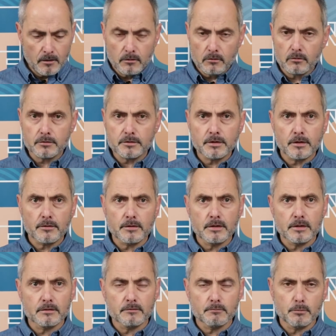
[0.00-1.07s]
also
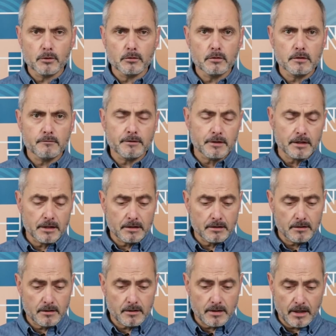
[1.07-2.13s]
these beautifully
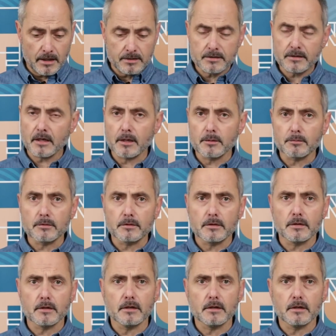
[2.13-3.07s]
landscaped